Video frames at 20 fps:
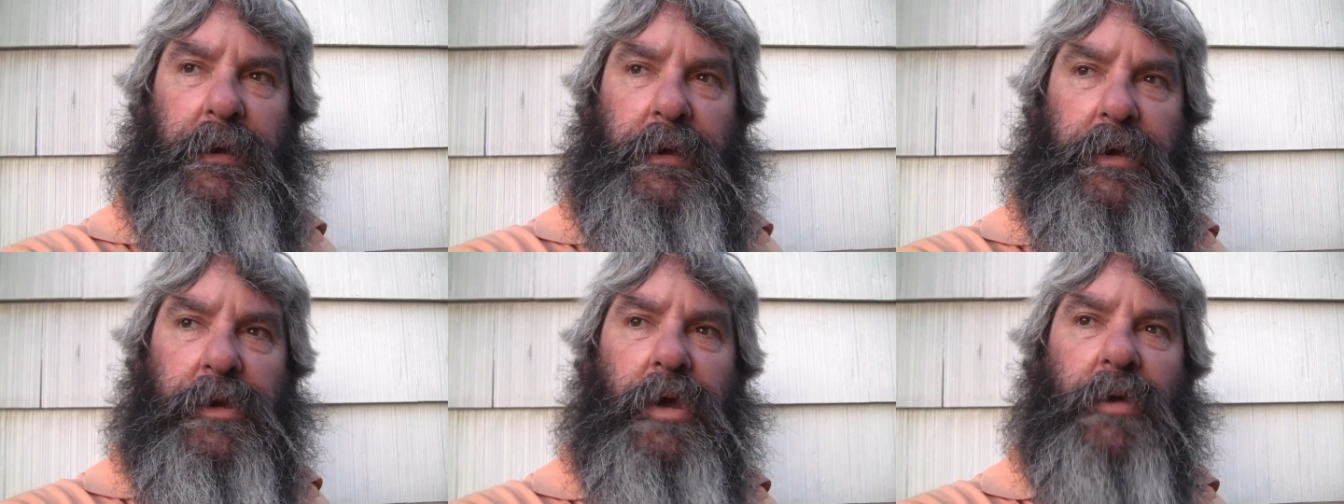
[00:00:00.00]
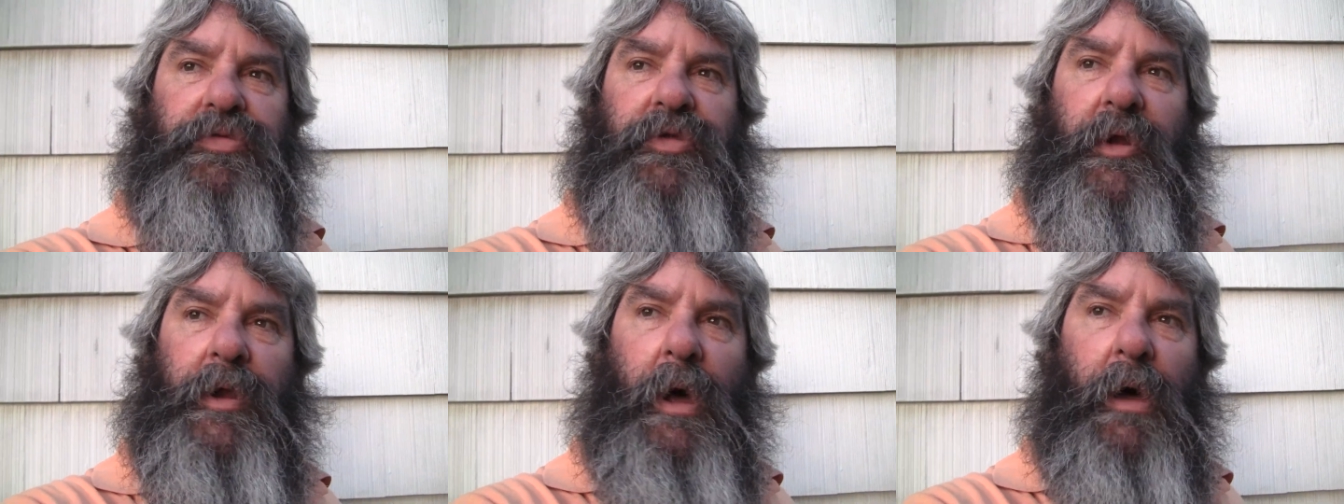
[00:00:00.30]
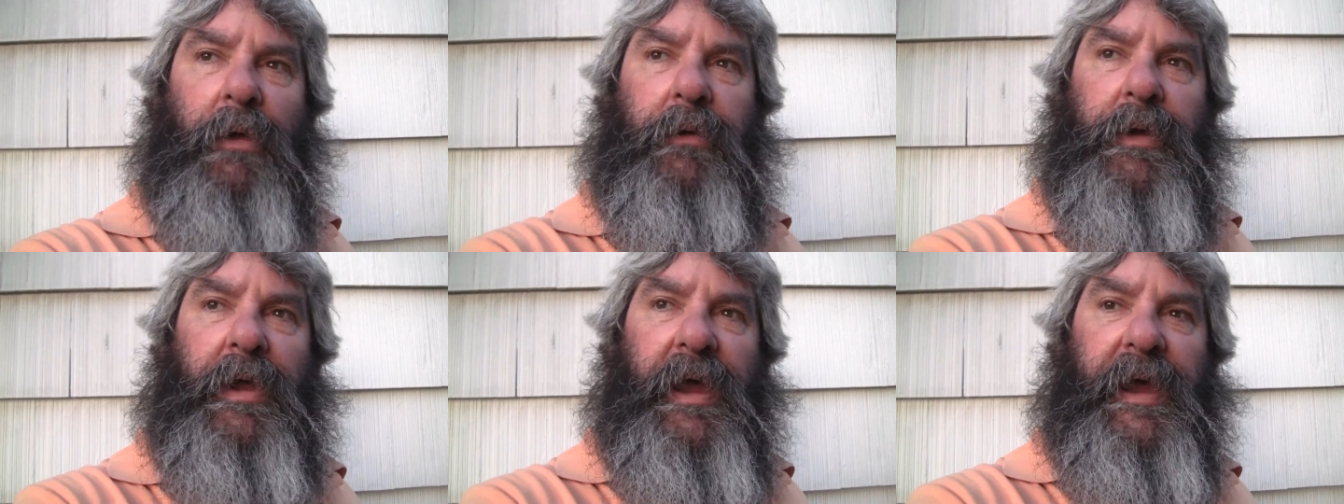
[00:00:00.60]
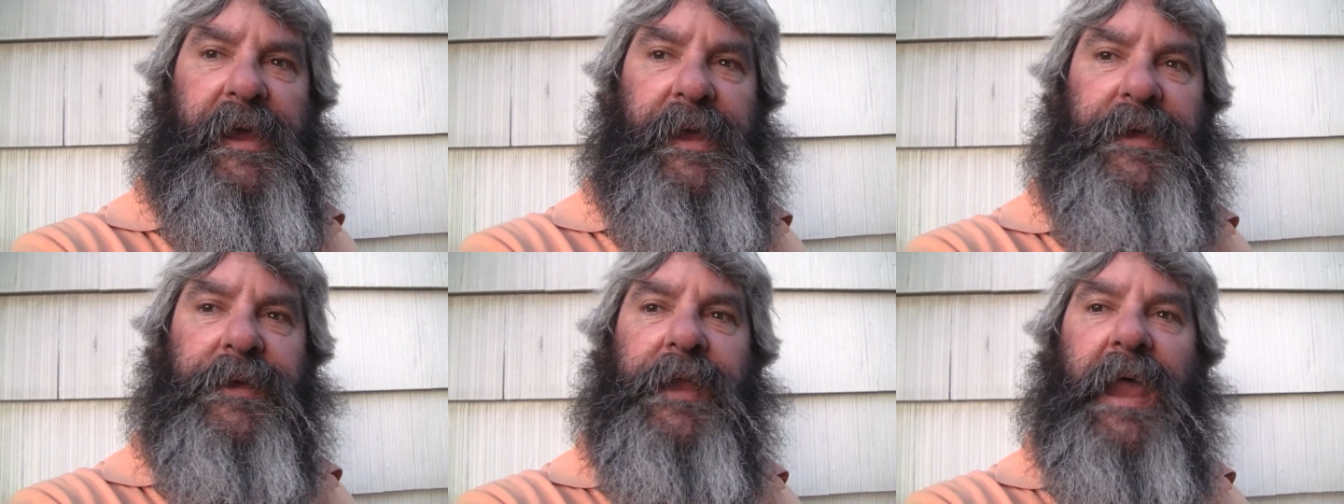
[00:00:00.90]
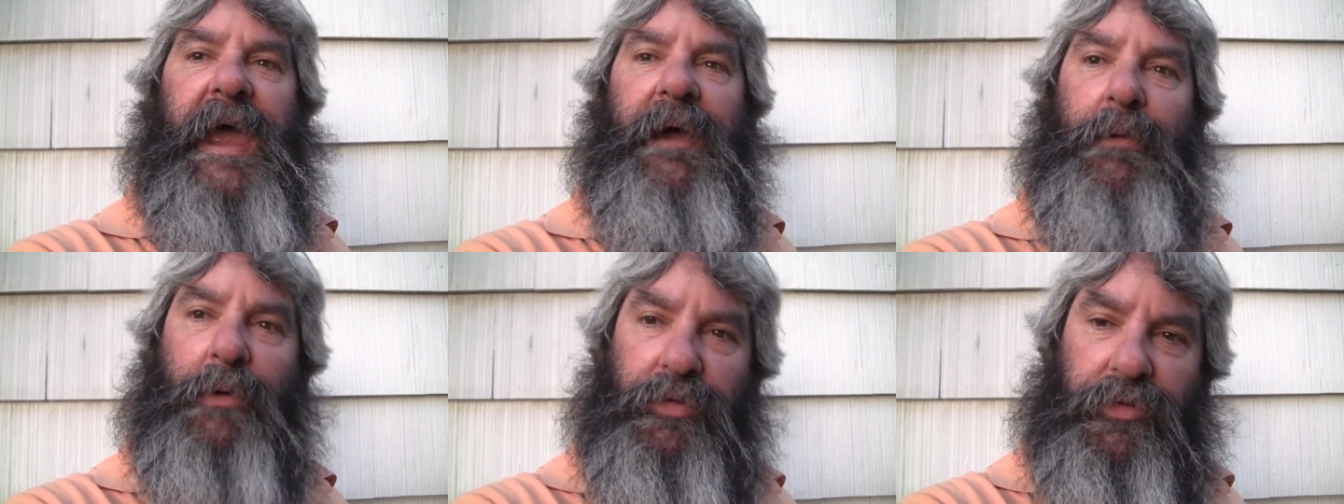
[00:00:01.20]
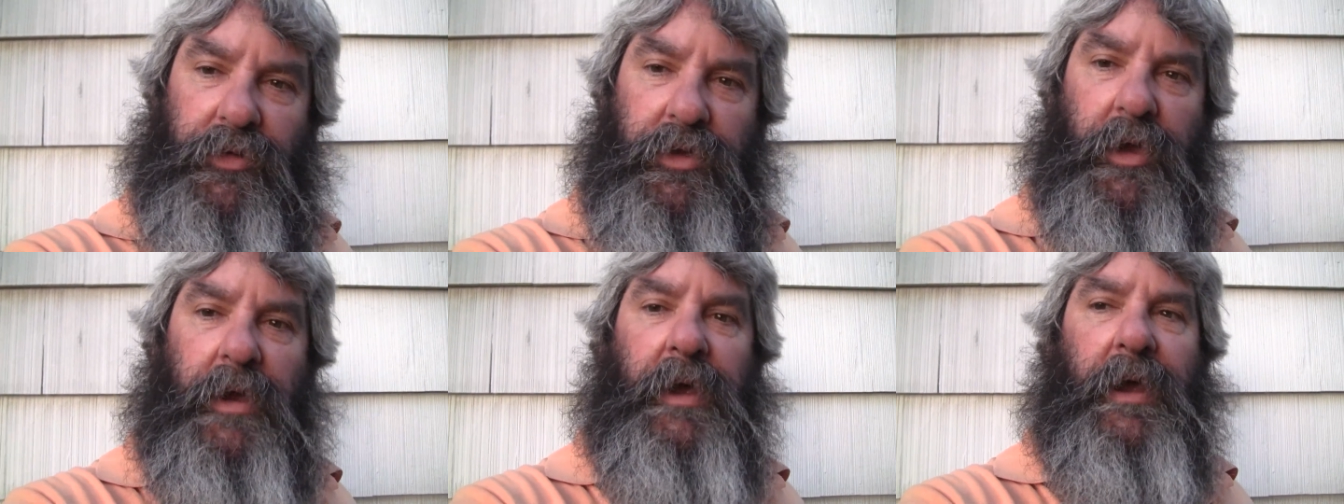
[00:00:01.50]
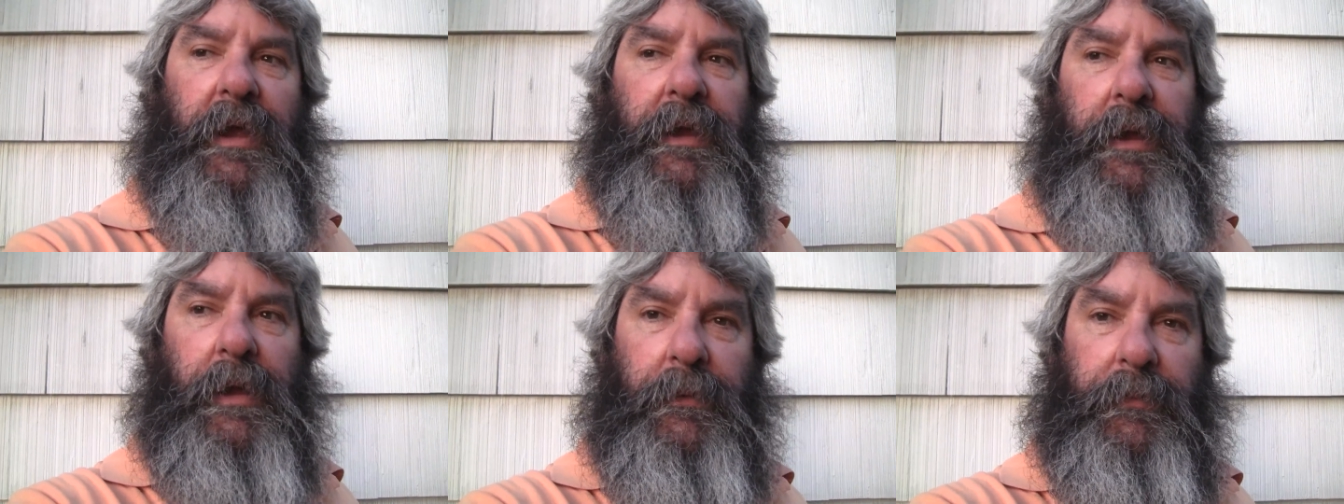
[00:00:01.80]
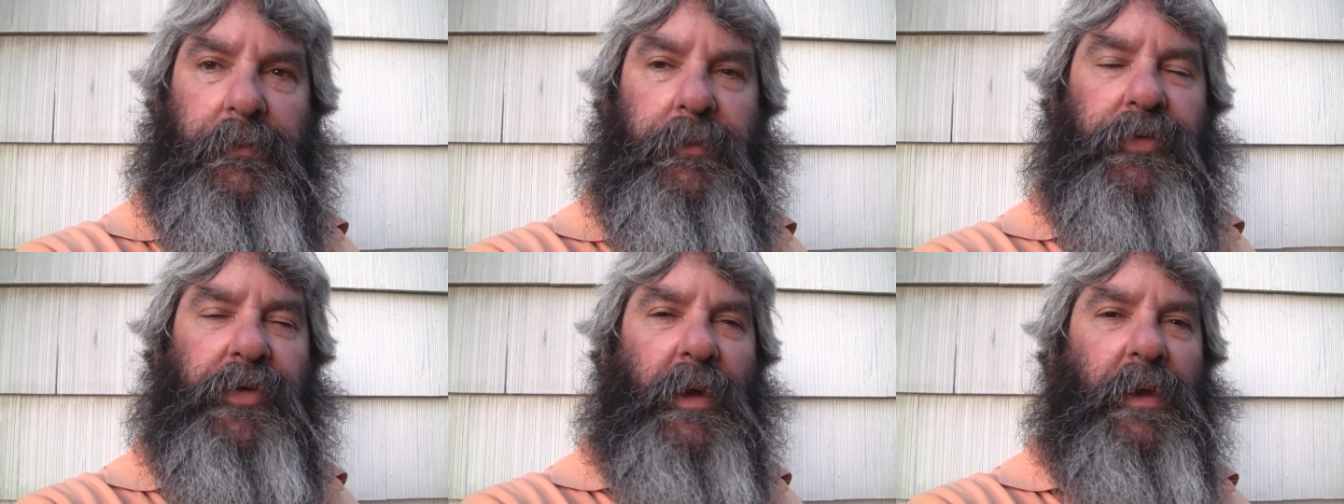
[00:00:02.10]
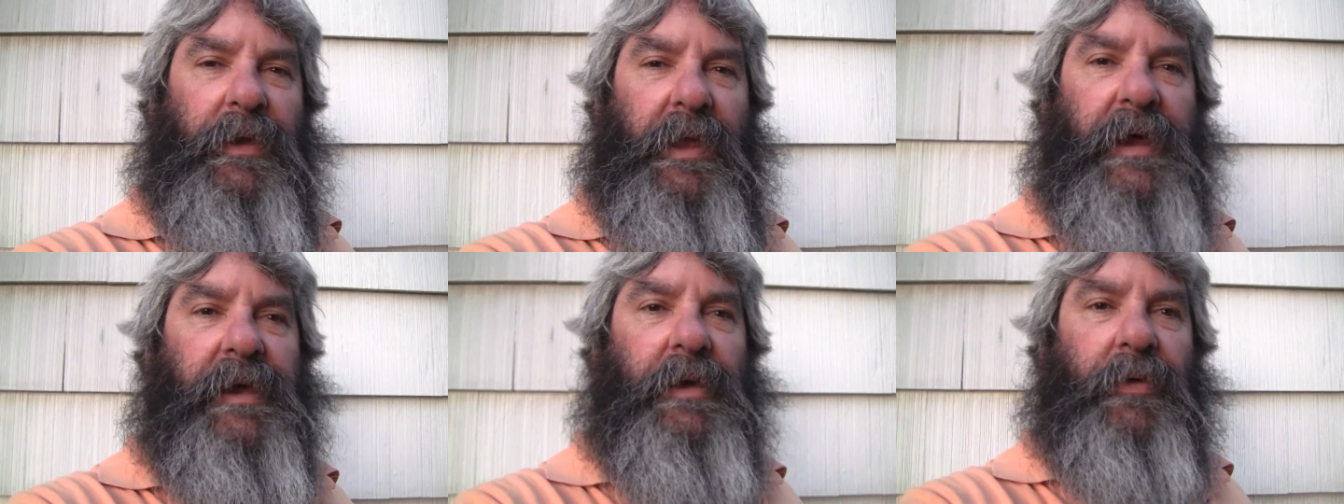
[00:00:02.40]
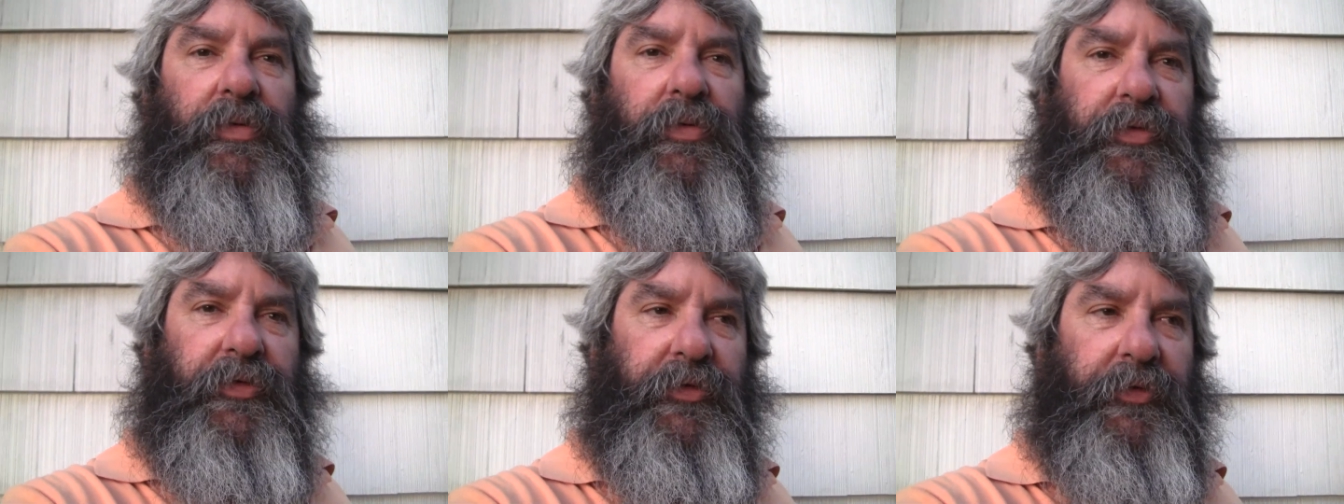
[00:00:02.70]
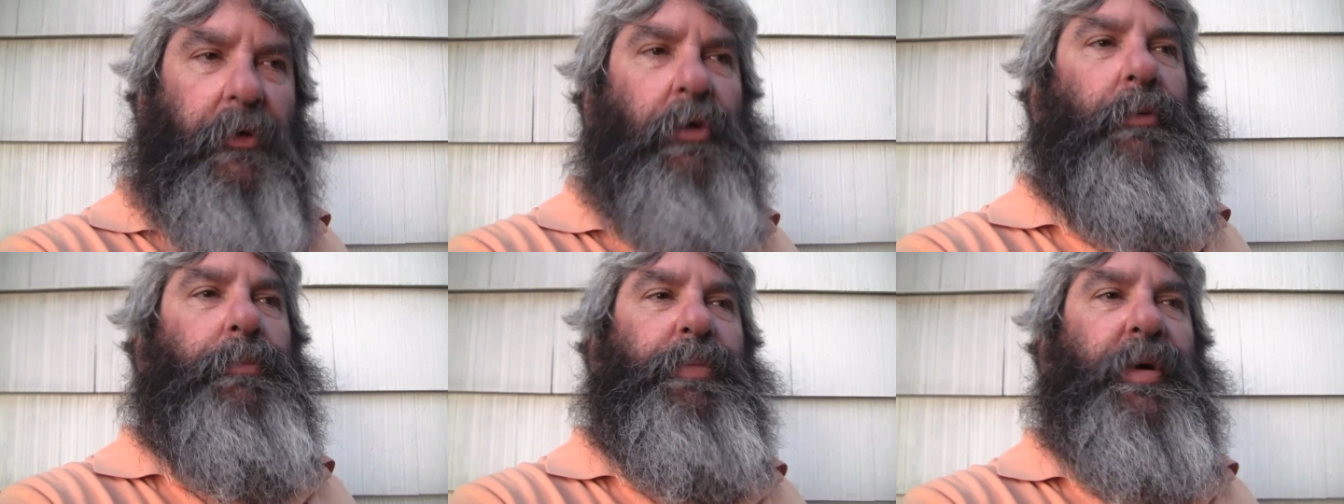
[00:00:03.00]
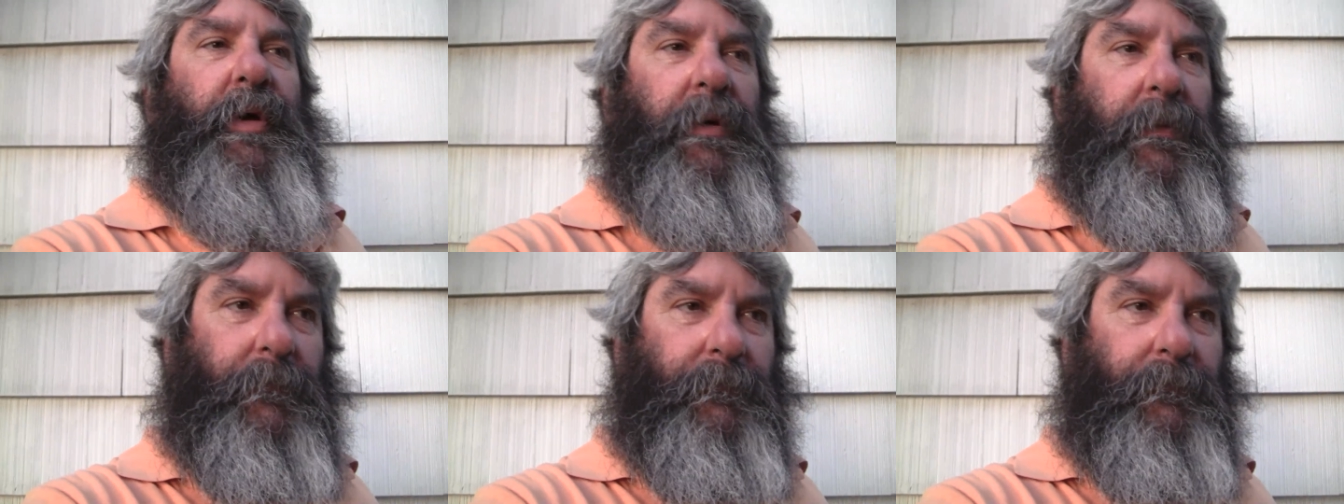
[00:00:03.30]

cooked it all night, and that was good. Something like a soup.